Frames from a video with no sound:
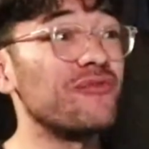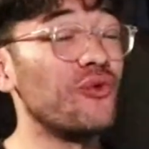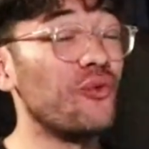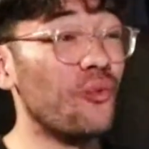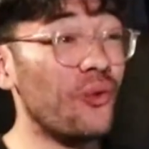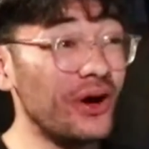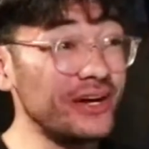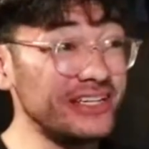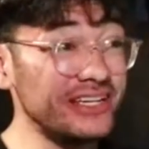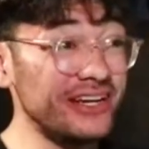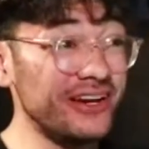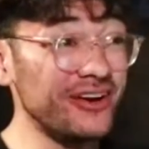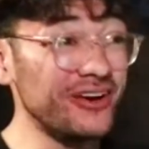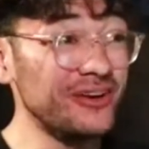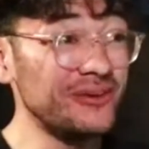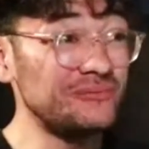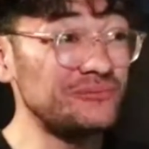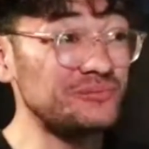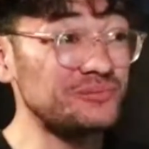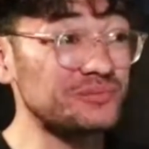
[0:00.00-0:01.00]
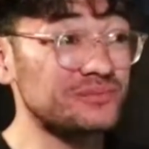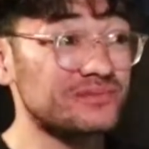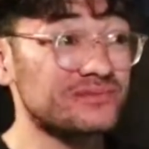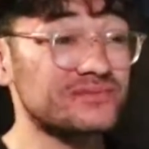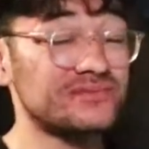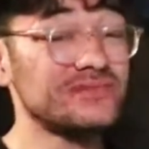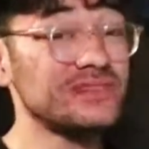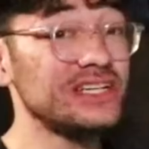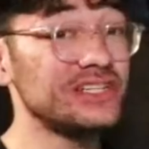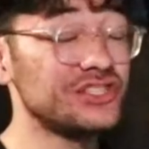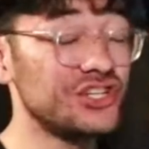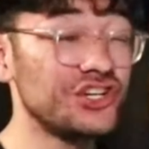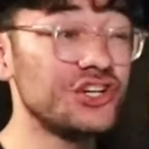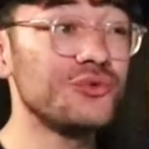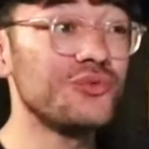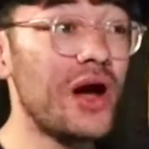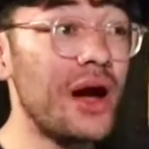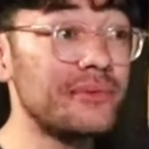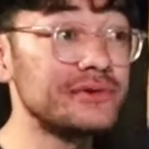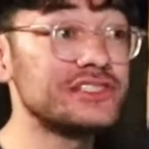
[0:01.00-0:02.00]
off of 1 year,
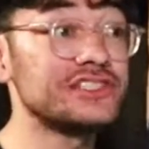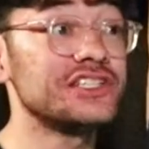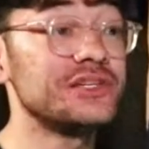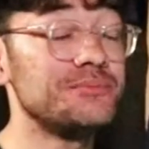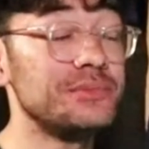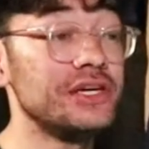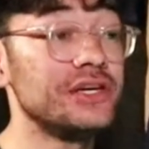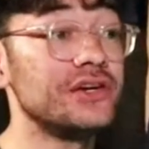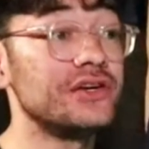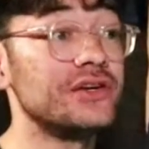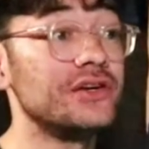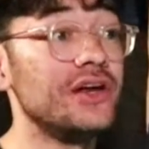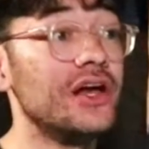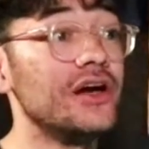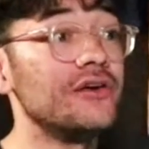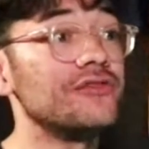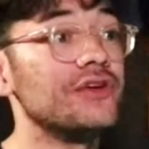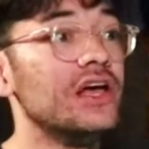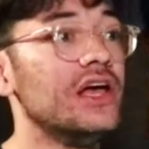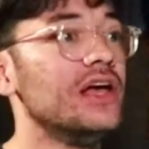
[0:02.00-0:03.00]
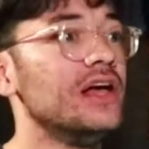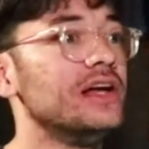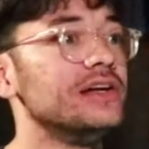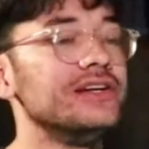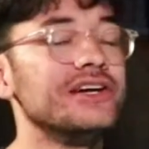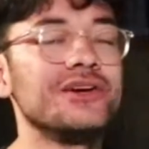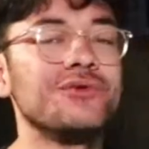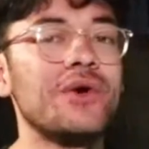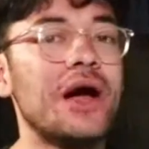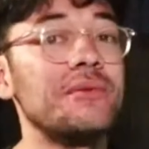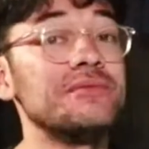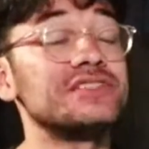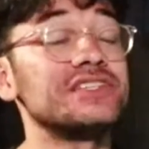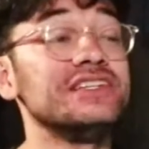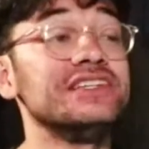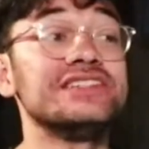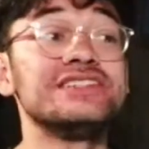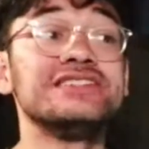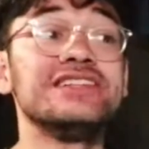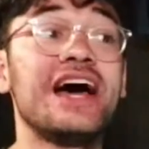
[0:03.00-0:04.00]
Duncan Robinson can be good enough. Duncan
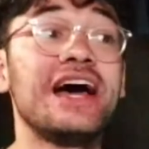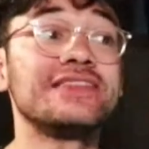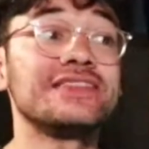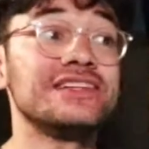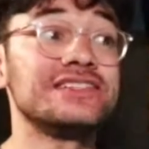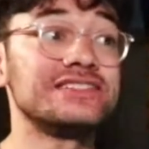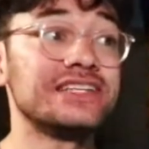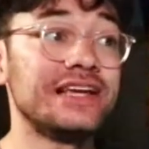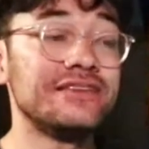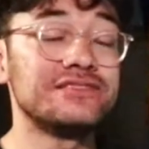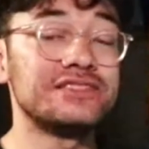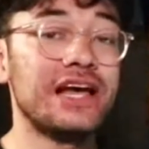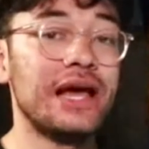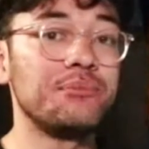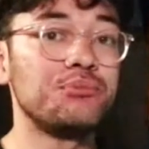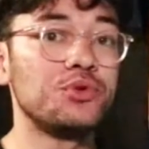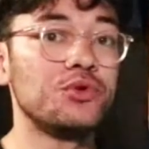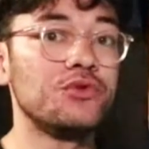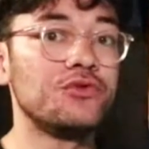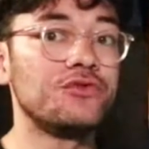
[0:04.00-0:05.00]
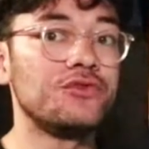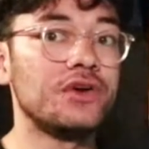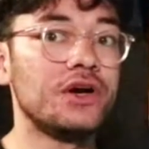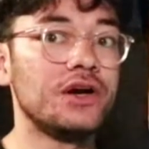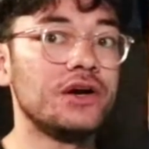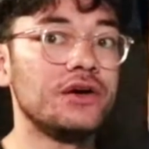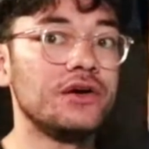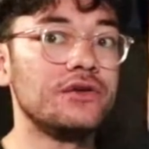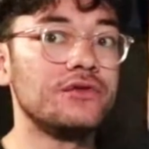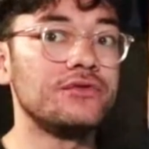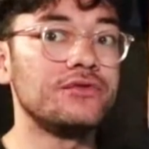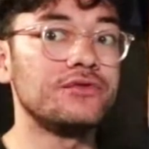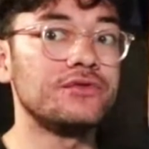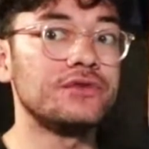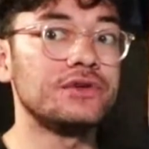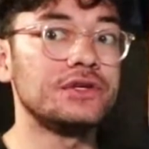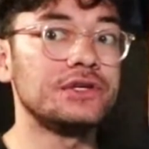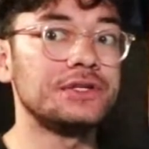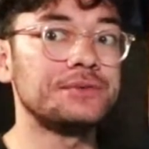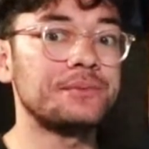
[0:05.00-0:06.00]
Robinson is not the same type of
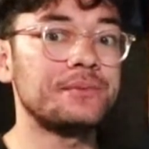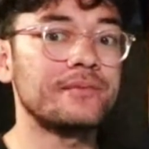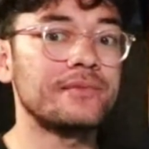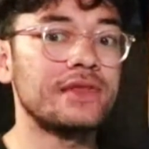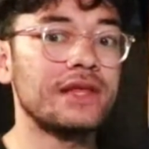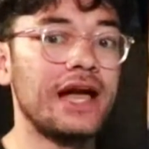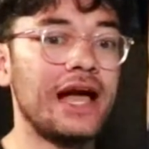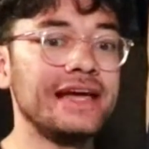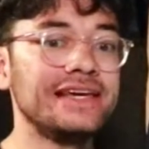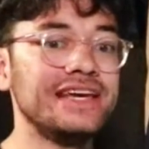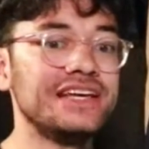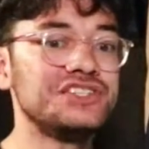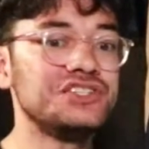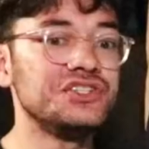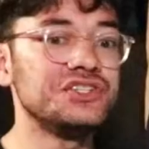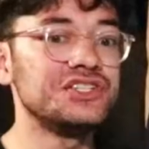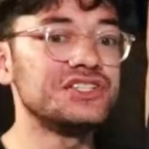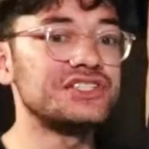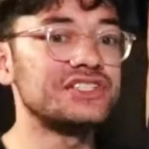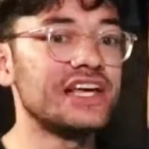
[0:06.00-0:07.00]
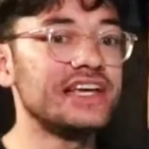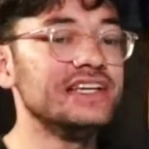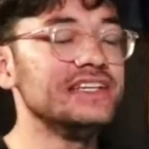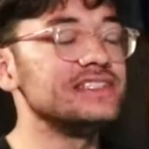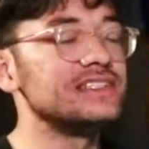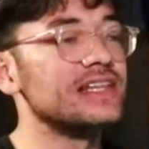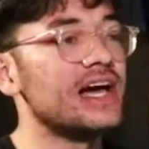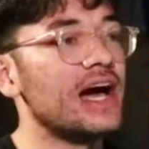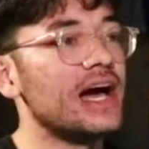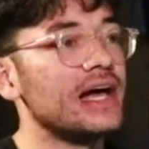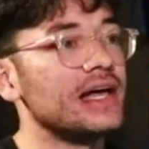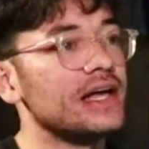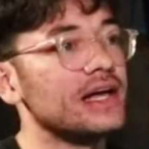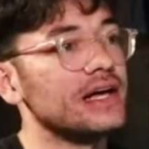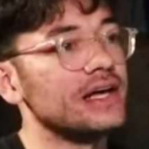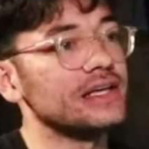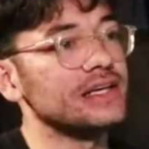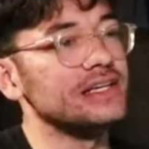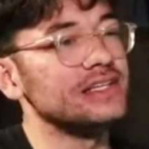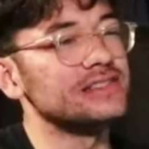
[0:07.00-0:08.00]
I guess you could say he's not
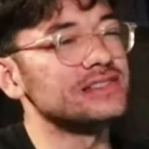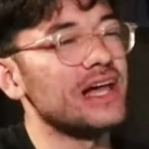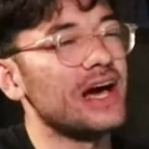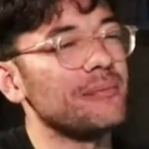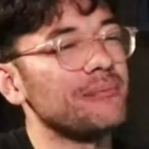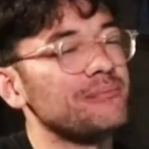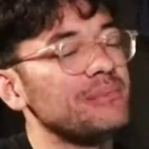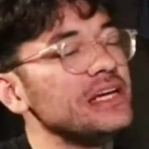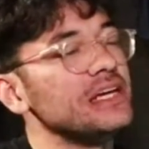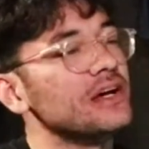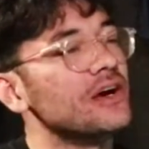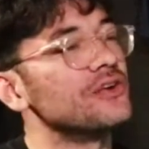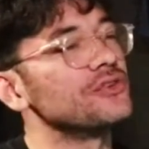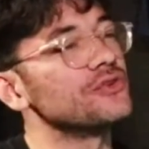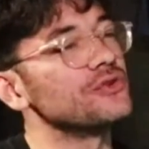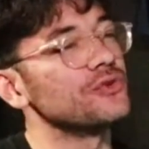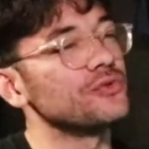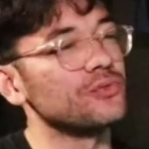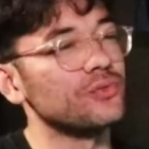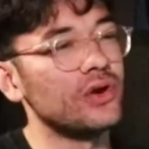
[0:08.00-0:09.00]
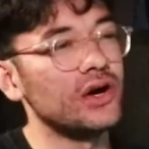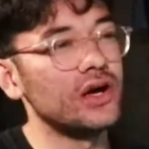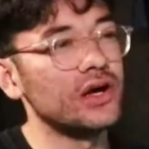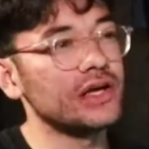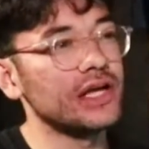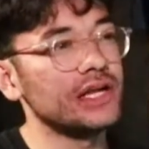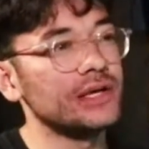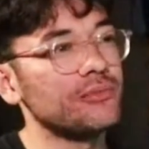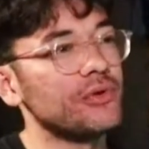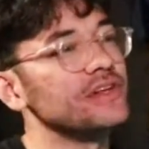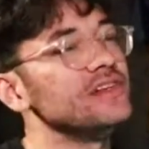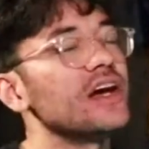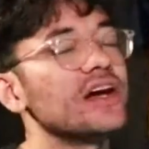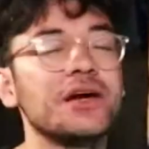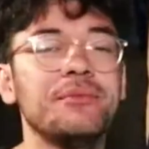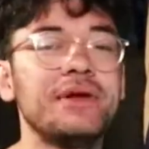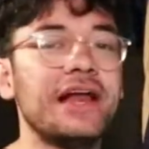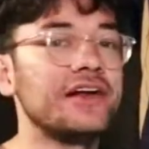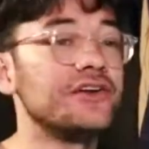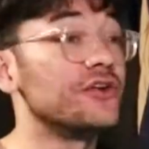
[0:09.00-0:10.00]
being under the rug anymore. He's not
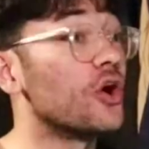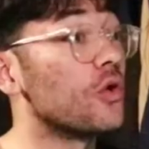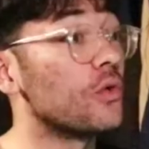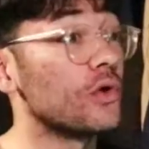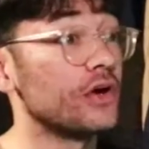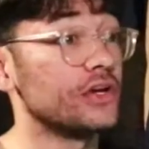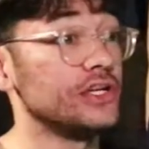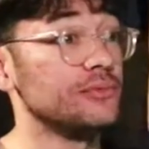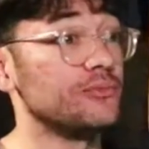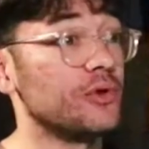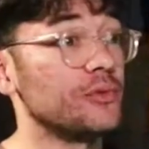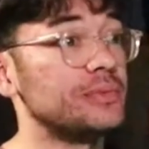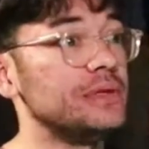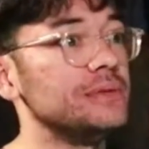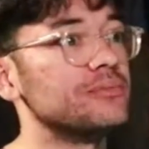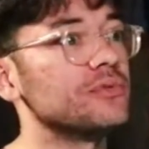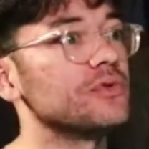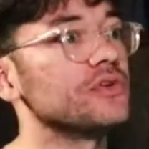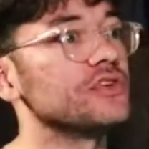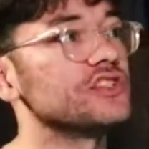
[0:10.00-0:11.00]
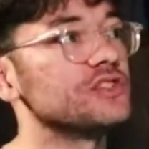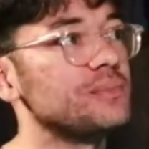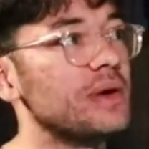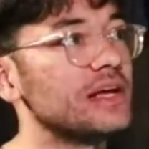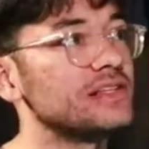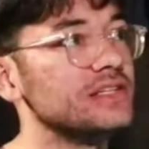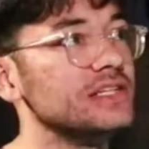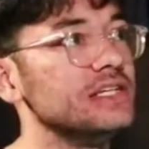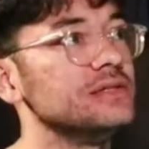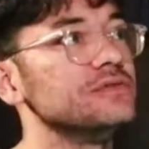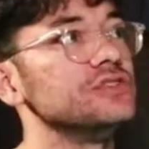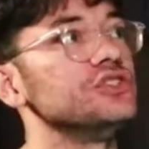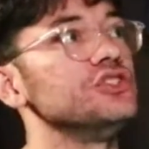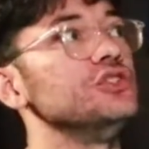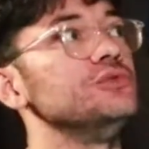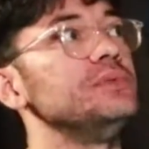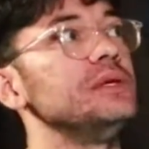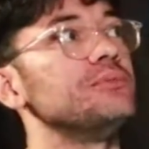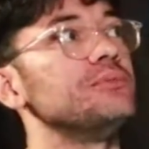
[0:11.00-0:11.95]
coming out of nowhere anymore. People are expecting him to shoot.